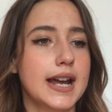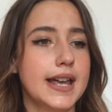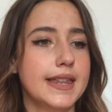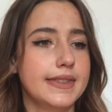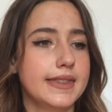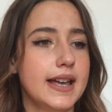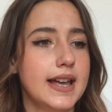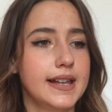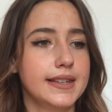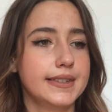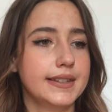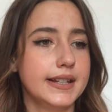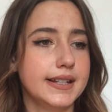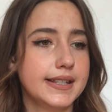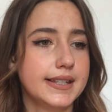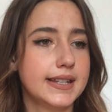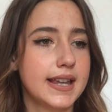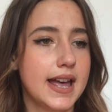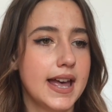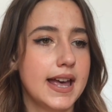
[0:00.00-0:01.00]
And then they
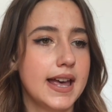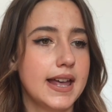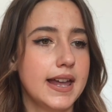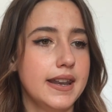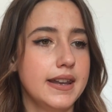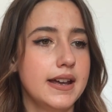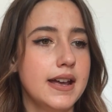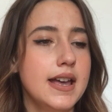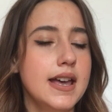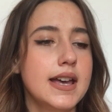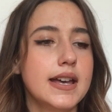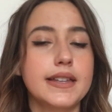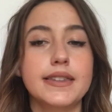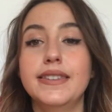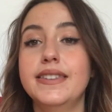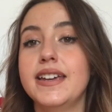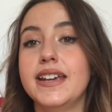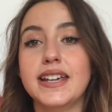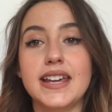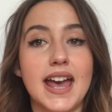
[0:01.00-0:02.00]
said
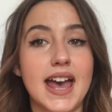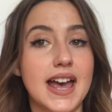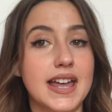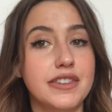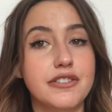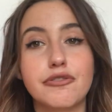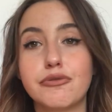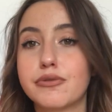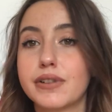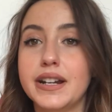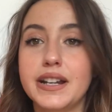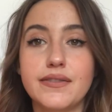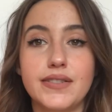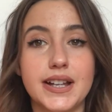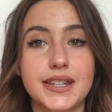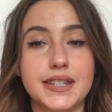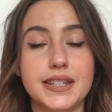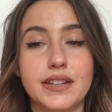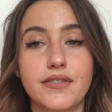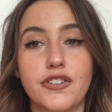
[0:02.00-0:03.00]
they had great
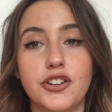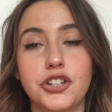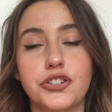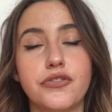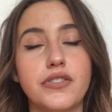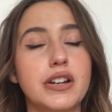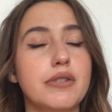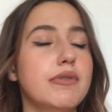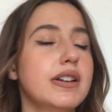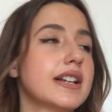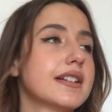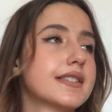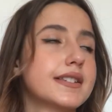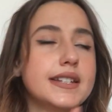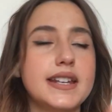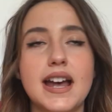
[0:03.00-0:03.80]
events in the first 3 weeks.